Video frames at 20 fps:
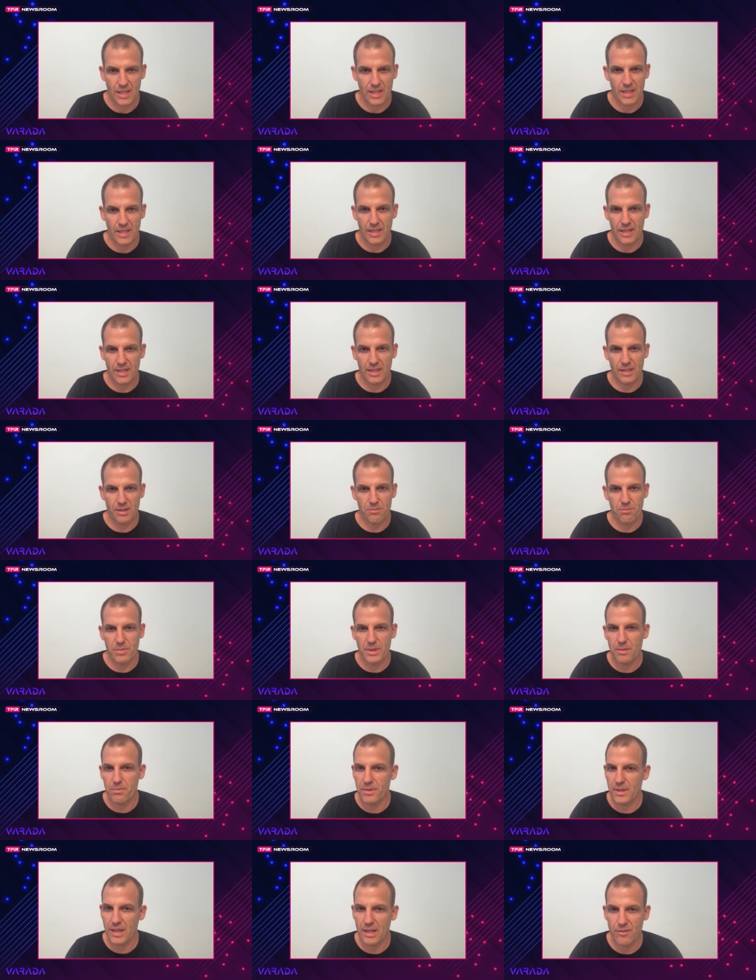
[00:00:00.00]
and
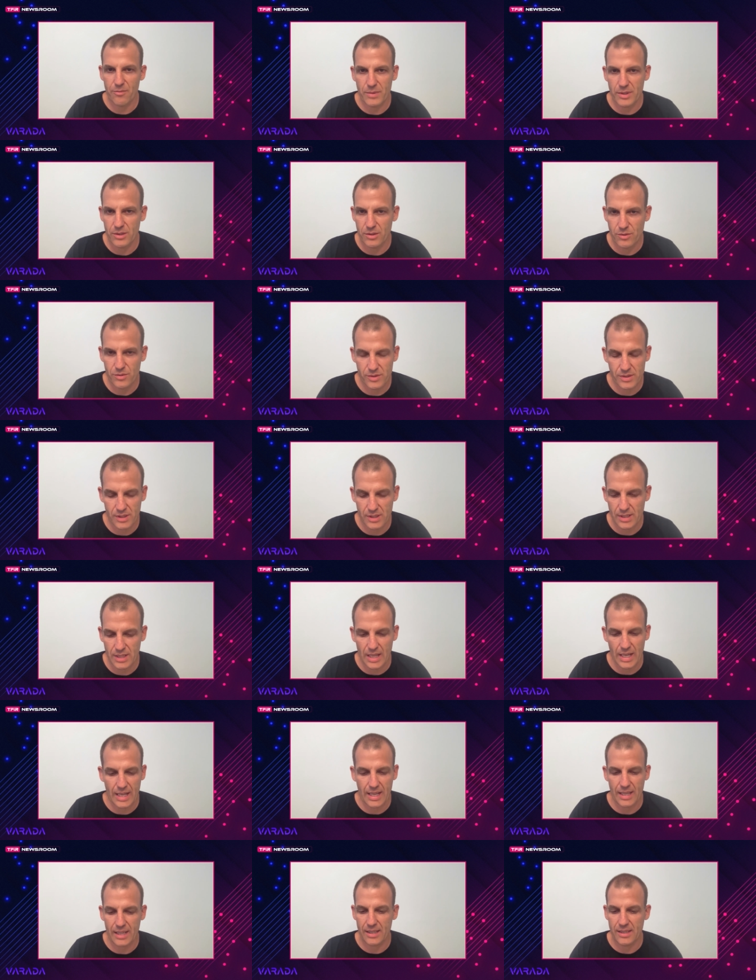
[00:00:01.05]
people have been using
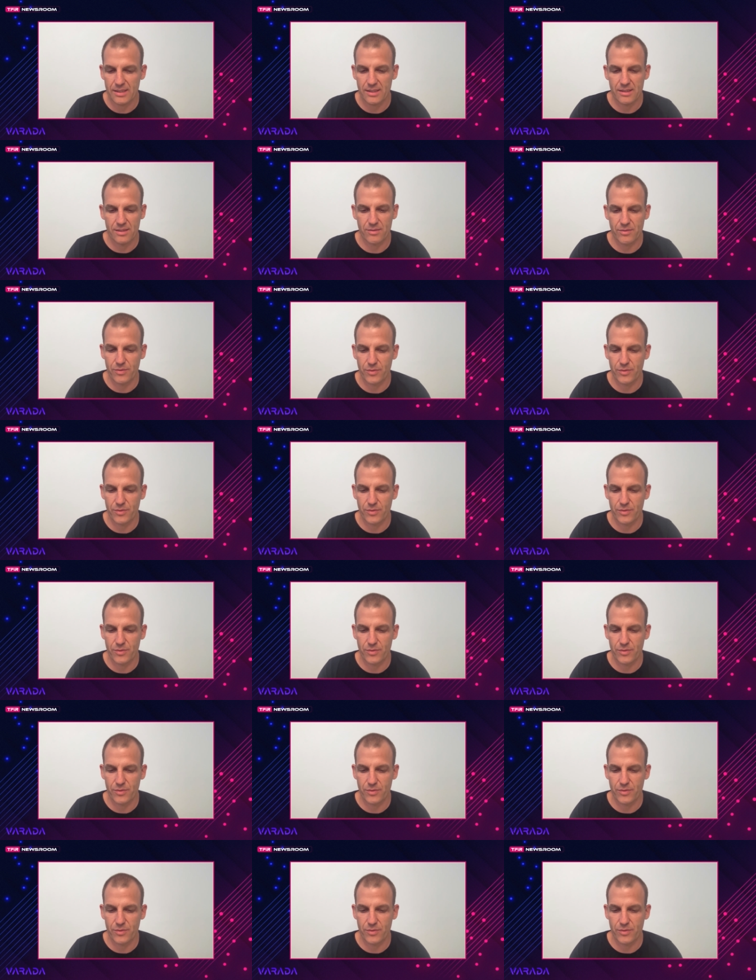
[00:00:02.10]
that